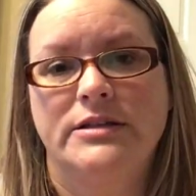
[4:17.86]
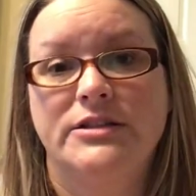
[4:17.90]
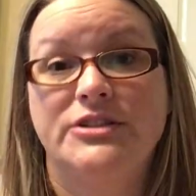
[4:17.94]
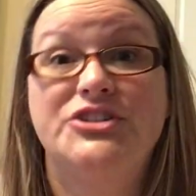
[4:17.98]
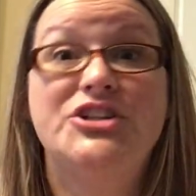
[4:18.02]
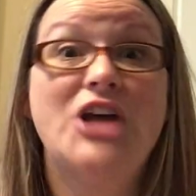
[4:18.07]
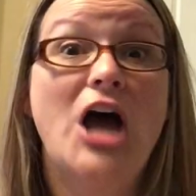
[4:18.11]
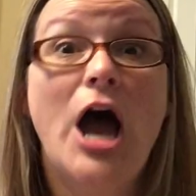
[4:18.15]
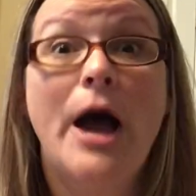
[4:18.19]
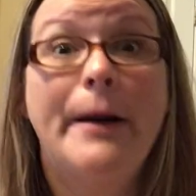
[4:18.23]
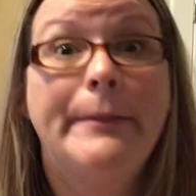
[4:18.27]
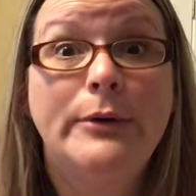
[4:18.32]

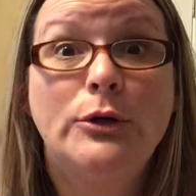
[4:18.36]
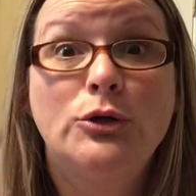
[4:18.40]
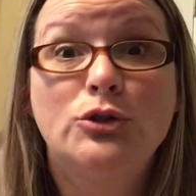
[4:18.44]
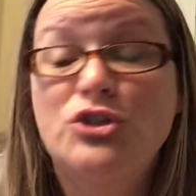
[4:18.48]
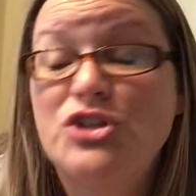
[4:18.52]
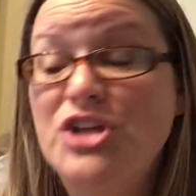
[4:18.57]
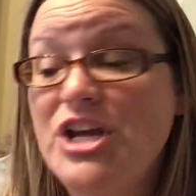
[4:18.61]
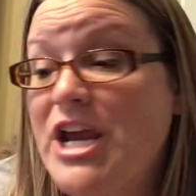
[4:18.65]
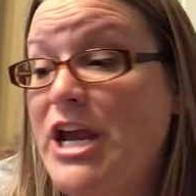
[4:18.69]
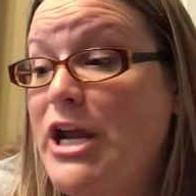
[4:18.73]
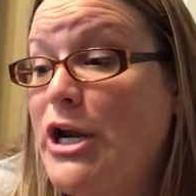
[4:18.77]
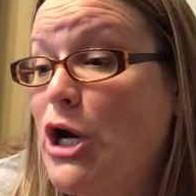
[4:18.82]
"Double
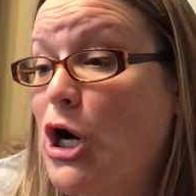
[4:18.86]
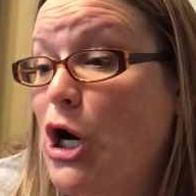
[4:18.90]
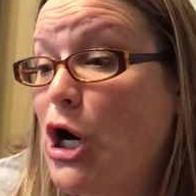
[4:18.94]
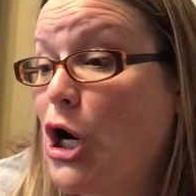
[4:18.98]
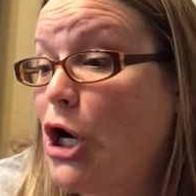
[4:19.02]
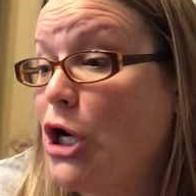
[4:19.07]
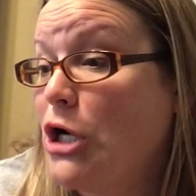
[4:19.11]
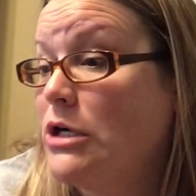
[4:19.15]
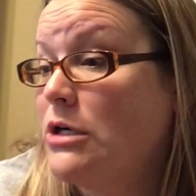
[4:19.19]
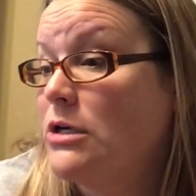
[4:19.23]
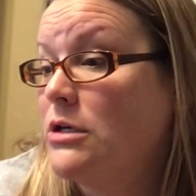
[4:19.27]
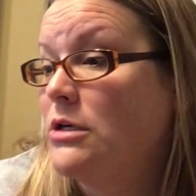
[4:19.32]

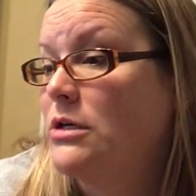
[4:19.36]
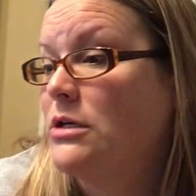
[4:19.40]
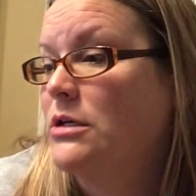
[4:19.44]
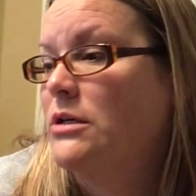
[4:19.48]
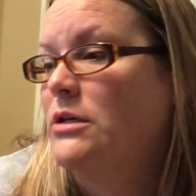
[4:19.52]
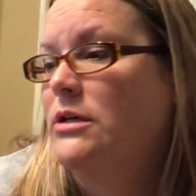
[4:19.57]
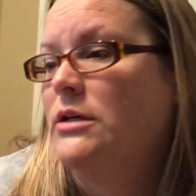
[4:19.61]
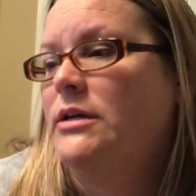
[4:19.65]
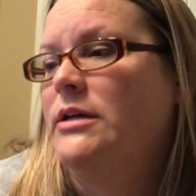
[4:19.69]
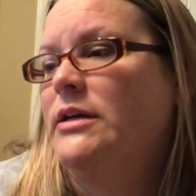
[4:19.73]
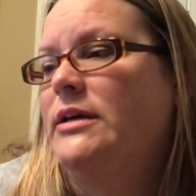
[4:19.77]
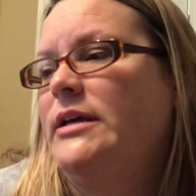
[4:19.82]
cheater."
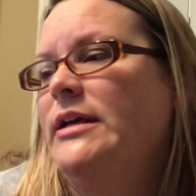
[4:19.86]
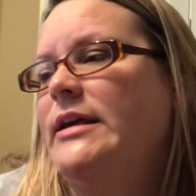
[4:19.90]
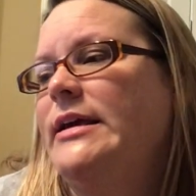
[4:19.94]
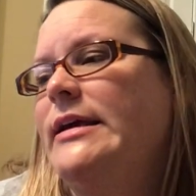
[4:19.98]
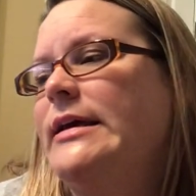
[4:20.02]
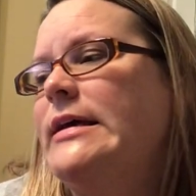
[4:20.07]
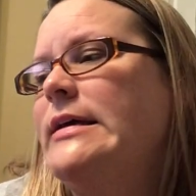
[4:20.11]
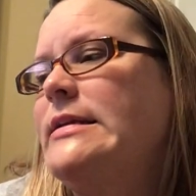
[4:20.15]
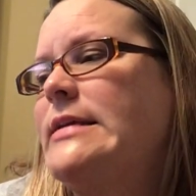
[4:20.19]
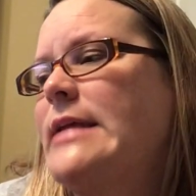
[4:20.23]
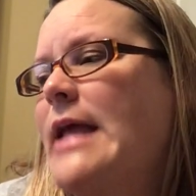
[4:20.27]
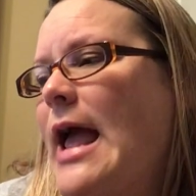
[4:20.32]

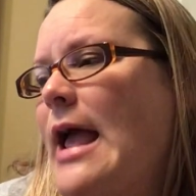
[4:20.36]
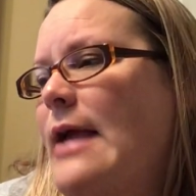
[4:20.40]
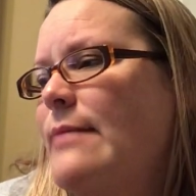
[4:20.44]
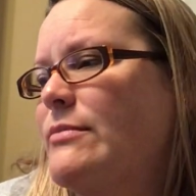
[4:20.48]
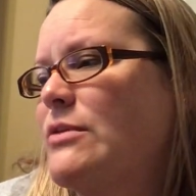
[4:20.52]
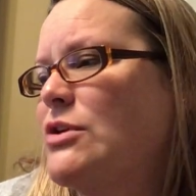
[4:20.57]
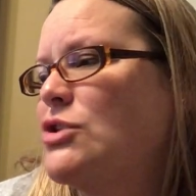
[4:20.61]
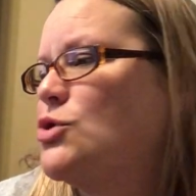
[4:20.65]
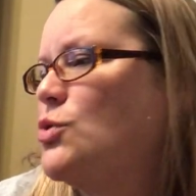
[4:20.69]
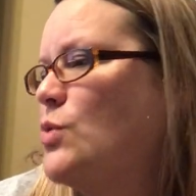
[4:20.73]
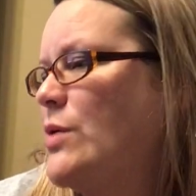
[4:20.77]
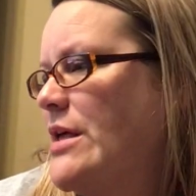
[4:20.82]
In came
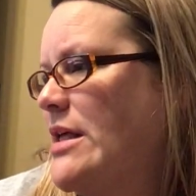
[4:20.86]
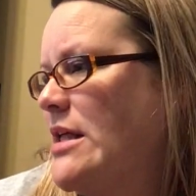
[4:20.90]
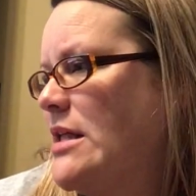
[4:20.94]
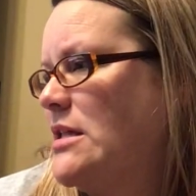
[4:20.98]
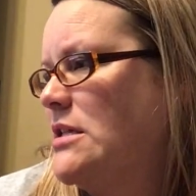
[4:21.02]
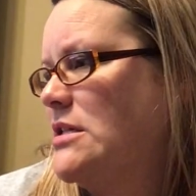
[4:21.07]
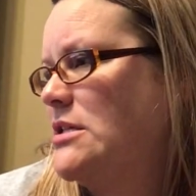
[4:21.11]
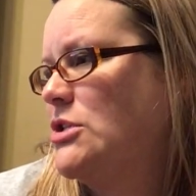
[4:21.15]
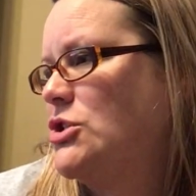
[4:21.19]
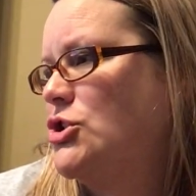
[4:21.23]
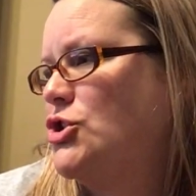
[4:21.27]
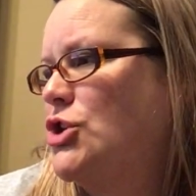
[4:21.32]
the twins.